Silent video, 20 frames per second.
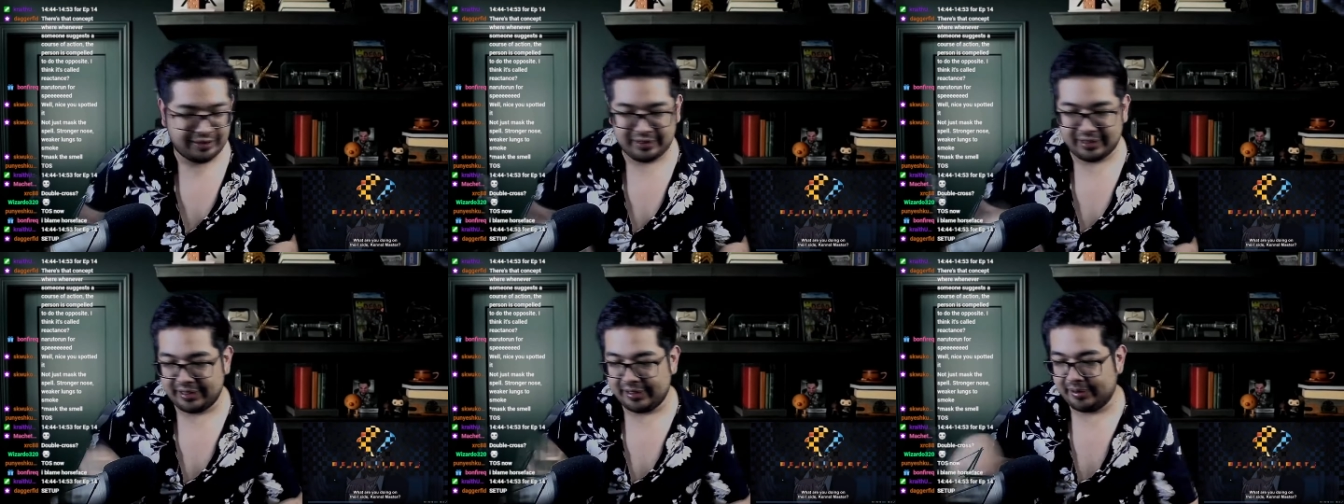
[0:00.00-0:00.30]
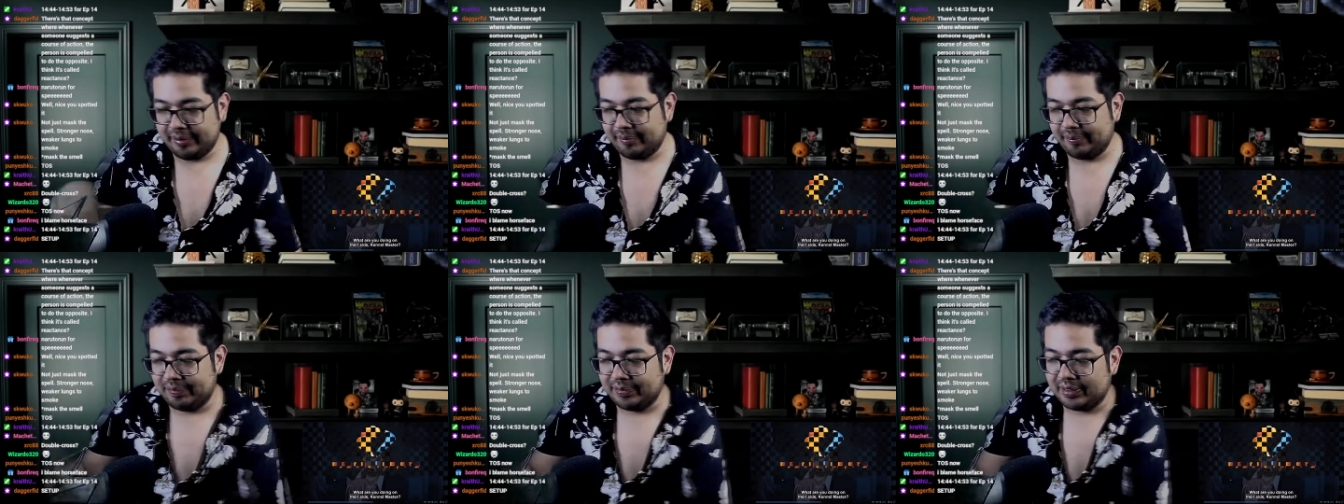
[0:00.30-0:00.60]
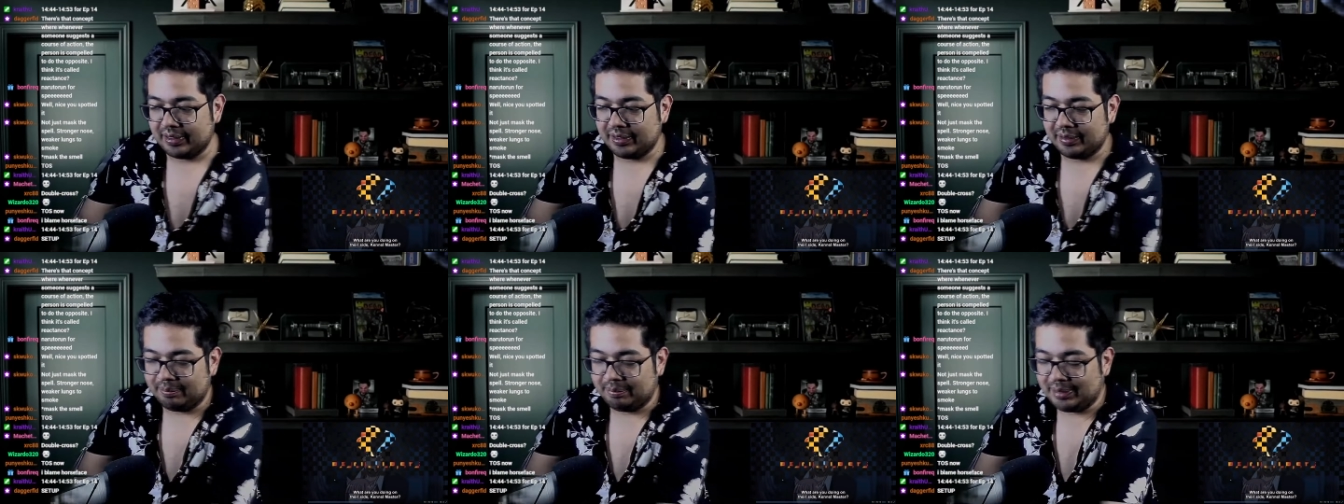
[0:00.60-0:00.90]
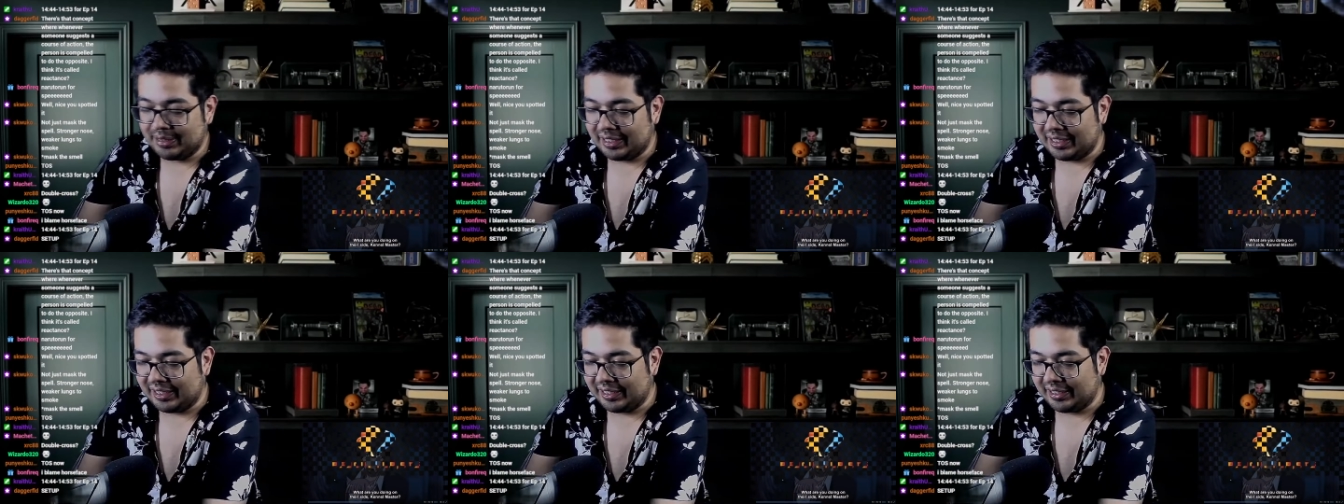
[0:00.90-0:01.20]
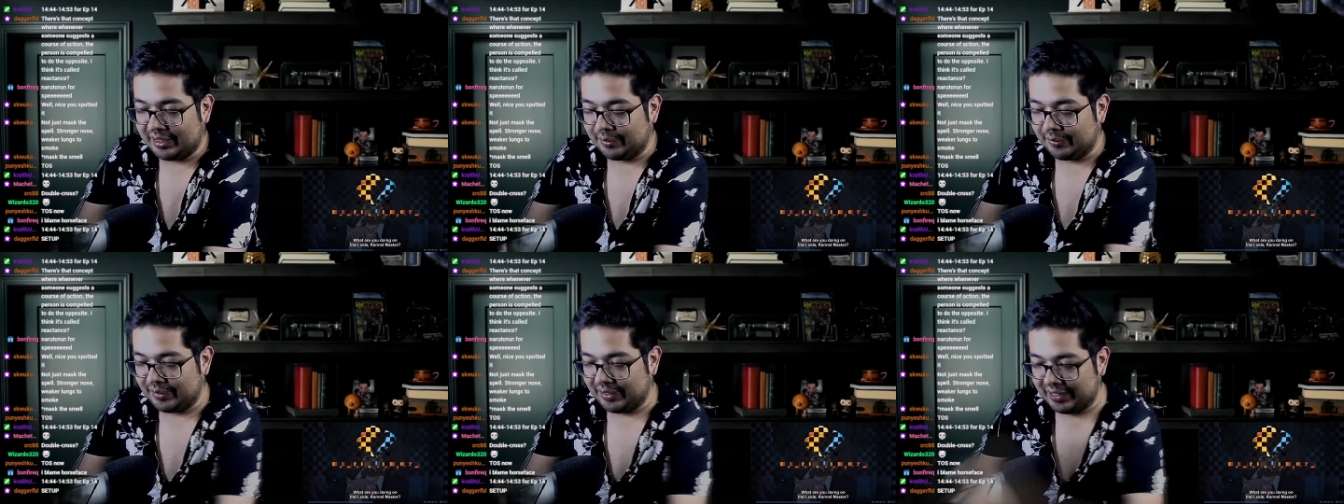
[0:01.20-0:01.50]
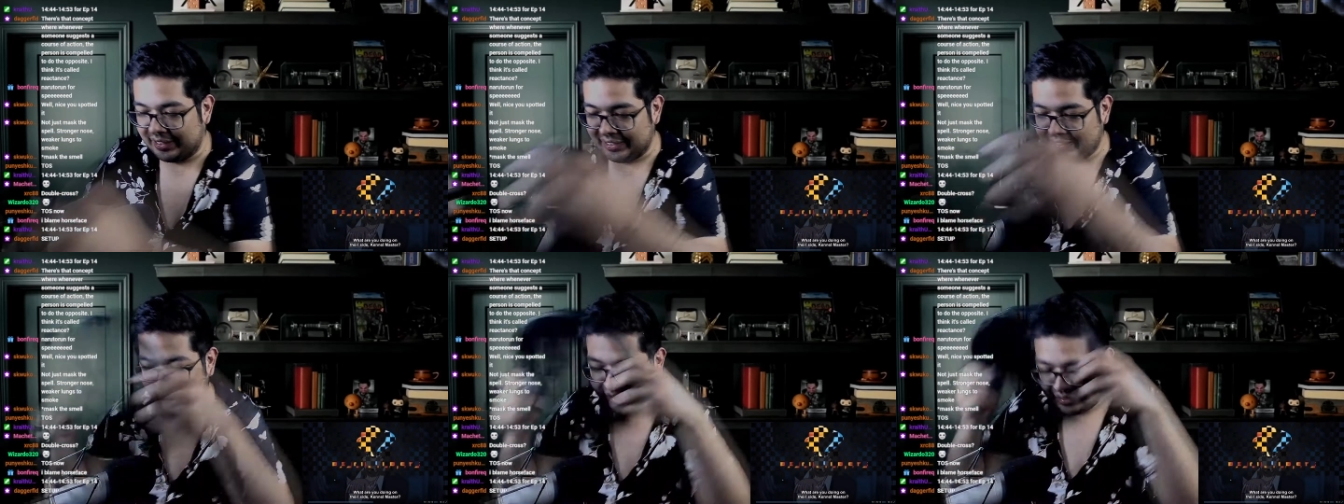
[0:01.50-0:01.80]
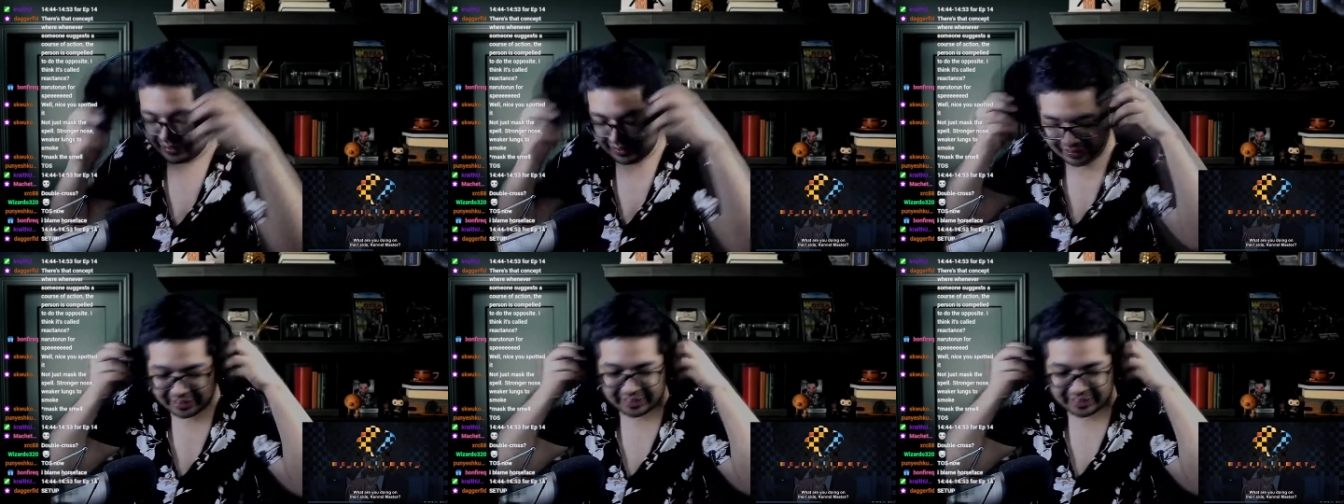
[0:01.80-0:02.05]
But anyway.